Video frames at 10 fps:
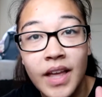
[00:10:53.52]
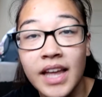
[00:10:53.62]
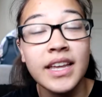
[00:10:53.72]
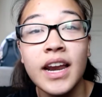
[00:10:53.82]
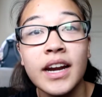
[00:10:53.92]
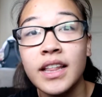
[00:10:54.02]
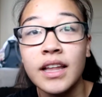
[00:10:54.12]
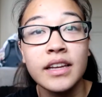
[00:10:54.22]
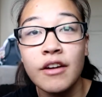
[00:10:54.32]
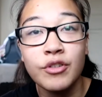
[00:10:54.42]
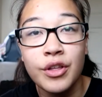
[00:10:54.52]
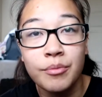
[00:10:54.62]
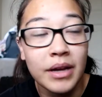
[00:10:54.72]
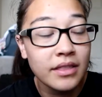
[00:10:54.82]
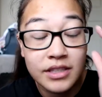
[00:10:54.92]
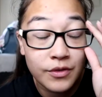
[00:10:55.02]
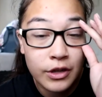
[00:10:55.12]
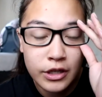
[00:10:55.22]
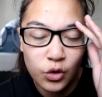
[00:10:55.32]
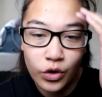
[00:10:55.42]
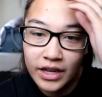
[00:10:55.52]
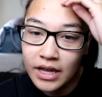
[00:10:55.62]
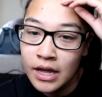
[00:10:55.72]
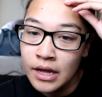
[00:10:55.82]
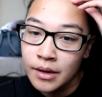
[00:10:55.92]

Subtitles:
I get in it like every other month. It's very annoying,